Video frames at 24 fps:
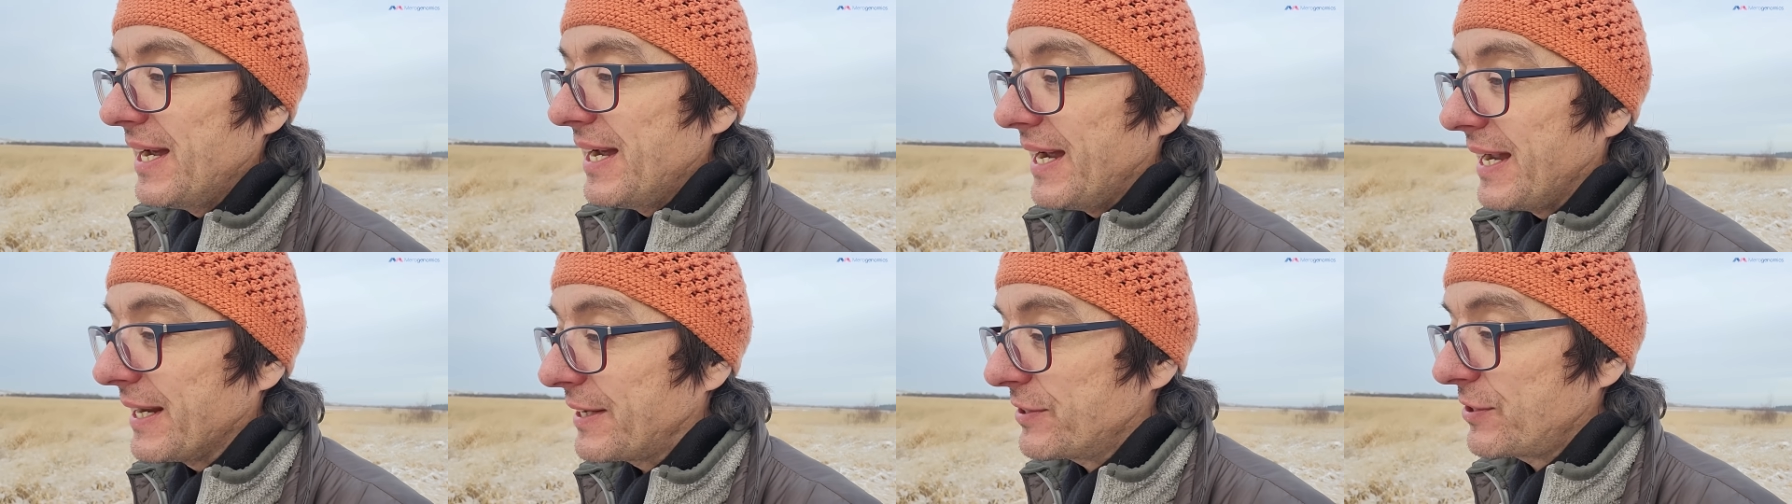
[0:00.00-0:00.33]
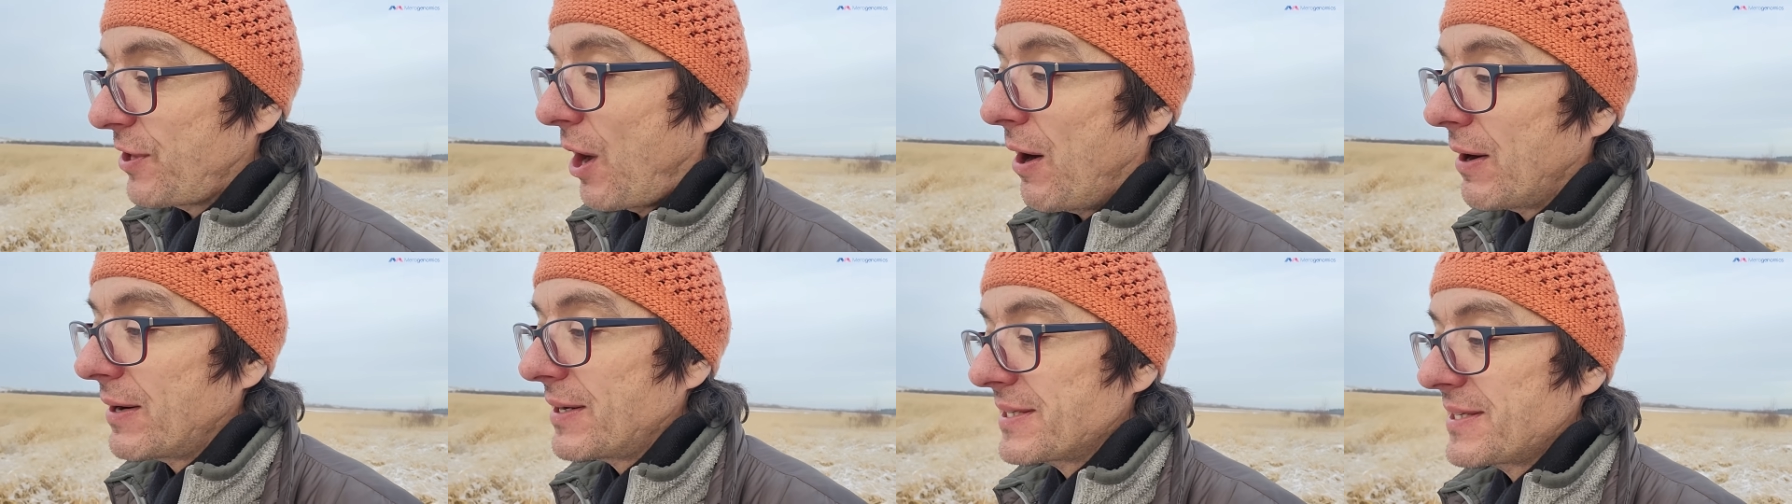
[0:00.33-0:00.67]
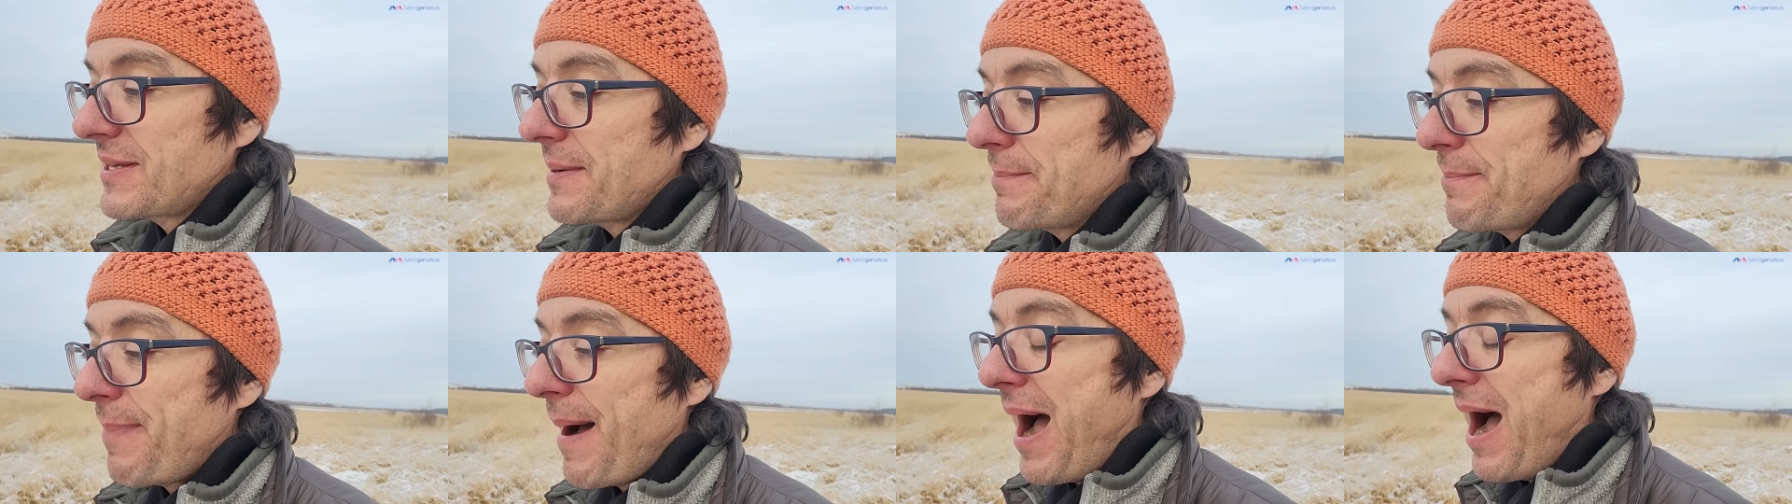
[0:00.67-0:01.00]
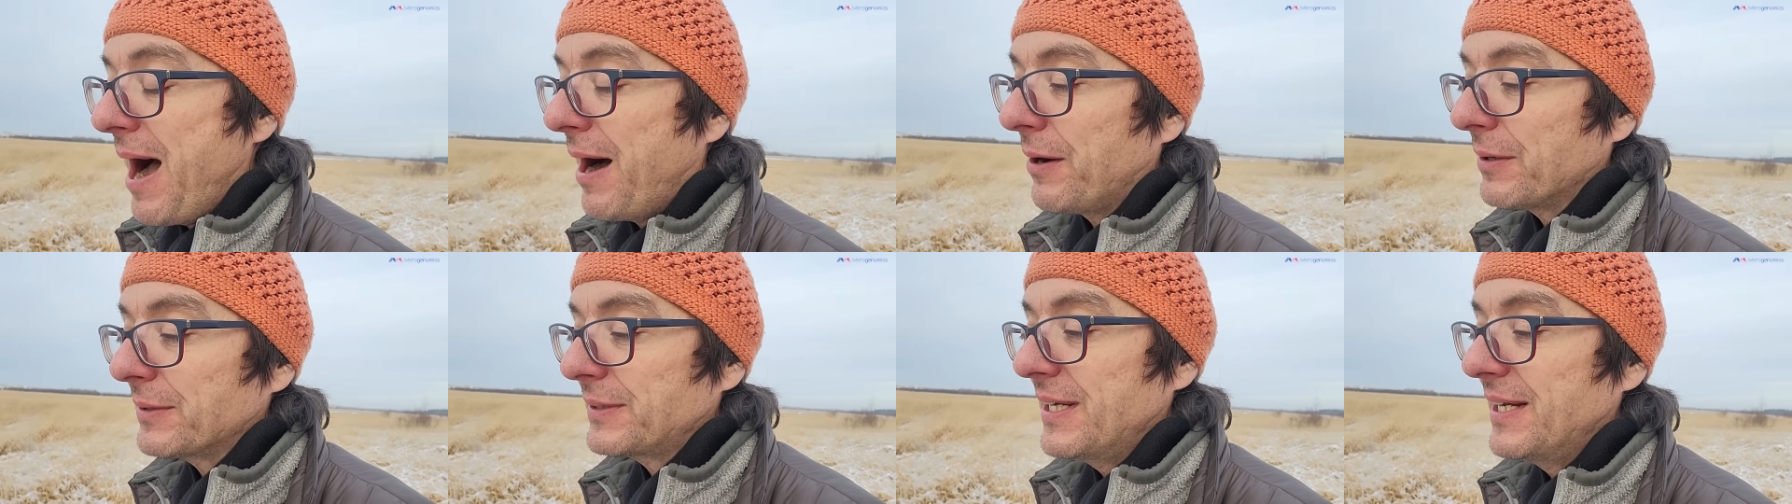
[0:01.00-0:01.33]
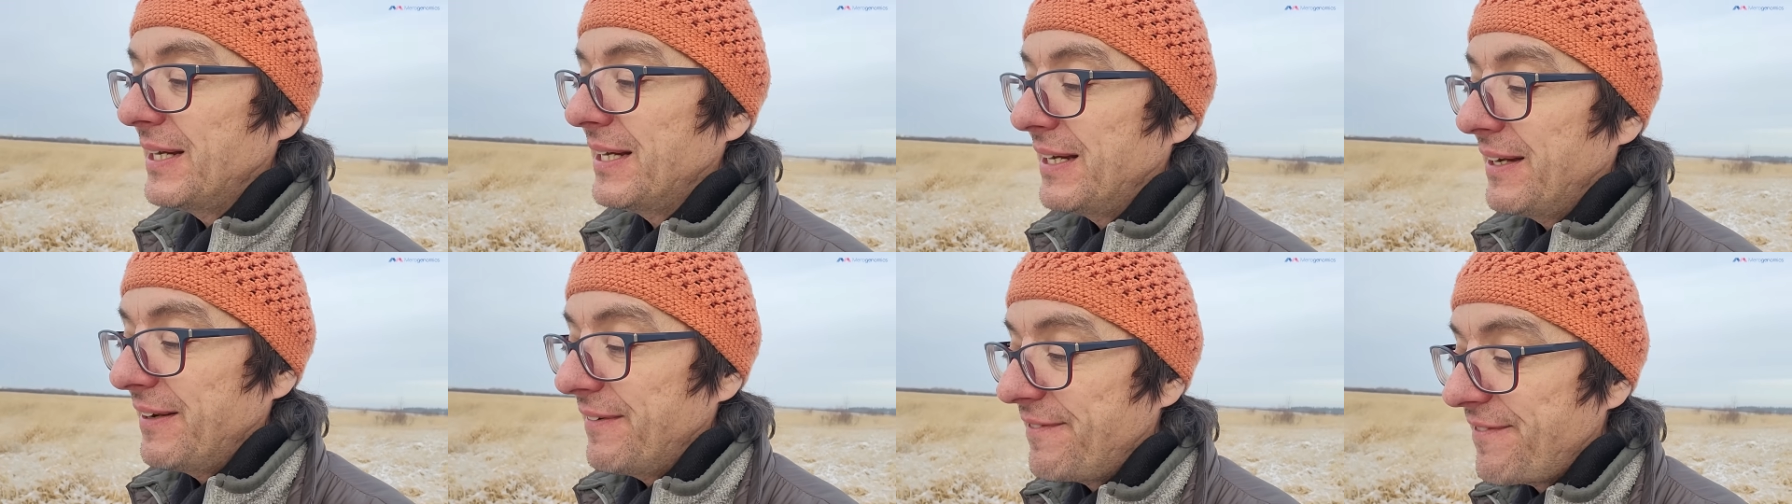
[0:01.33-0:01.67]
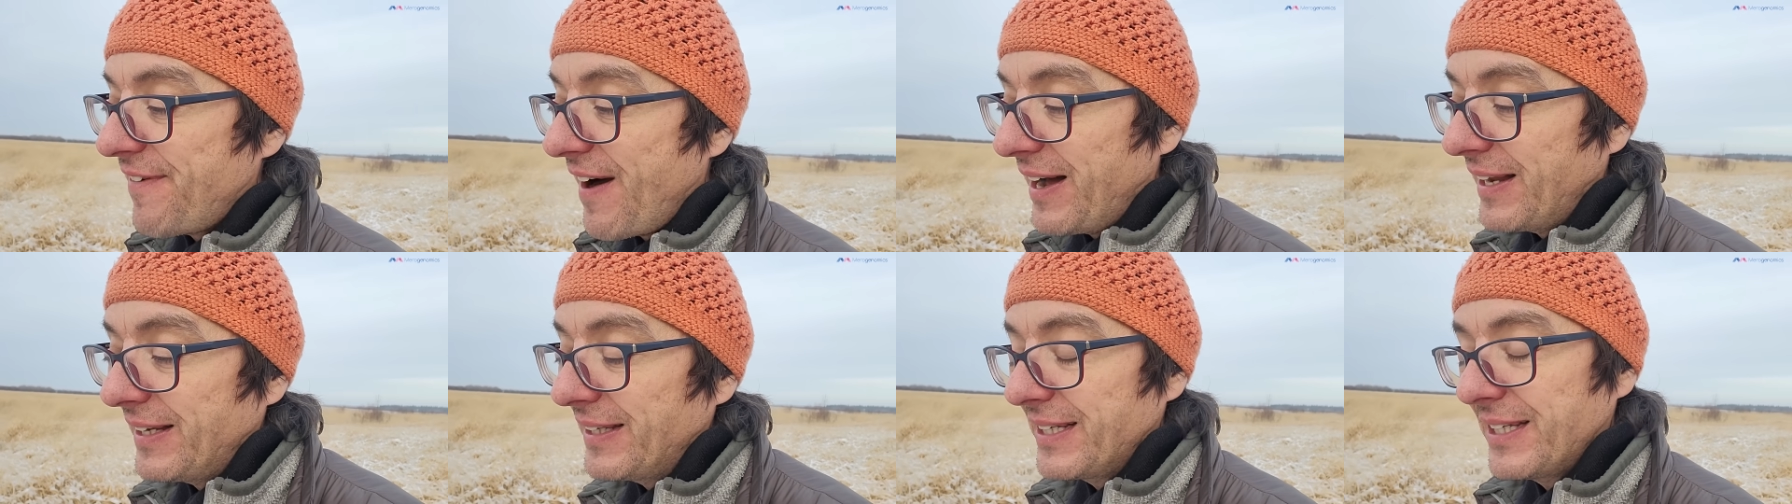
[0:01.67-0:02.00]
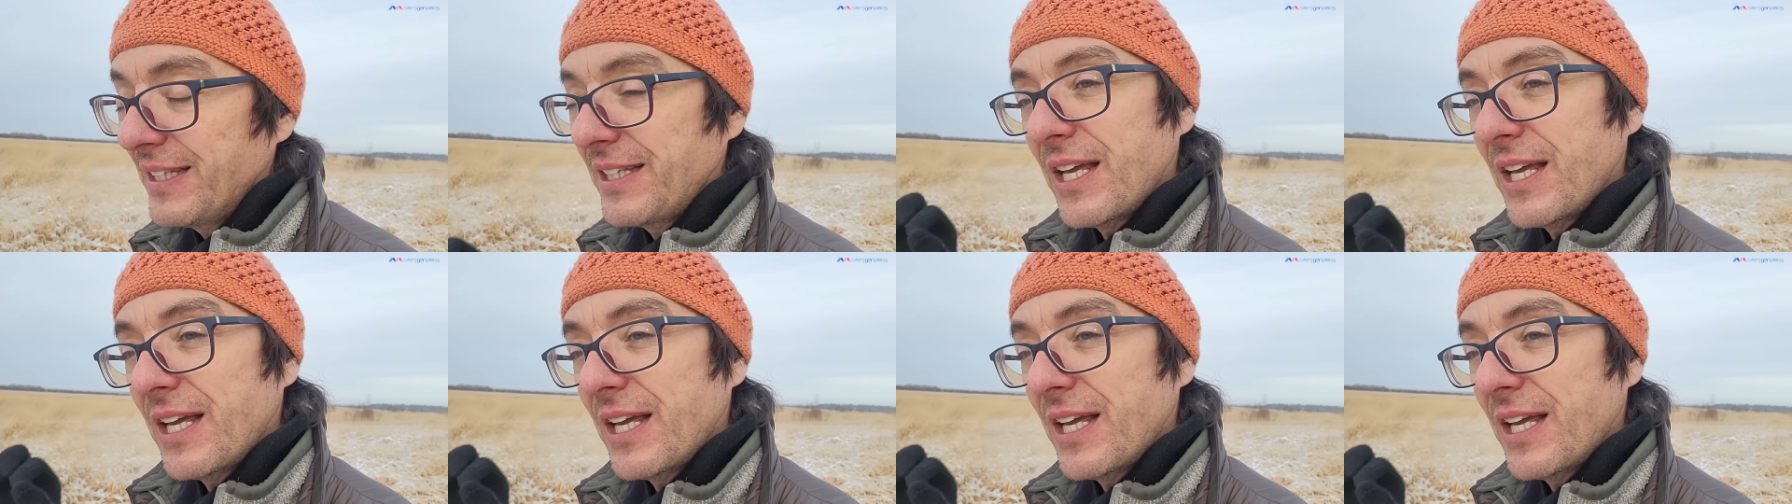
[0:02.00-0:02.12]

it talks about finally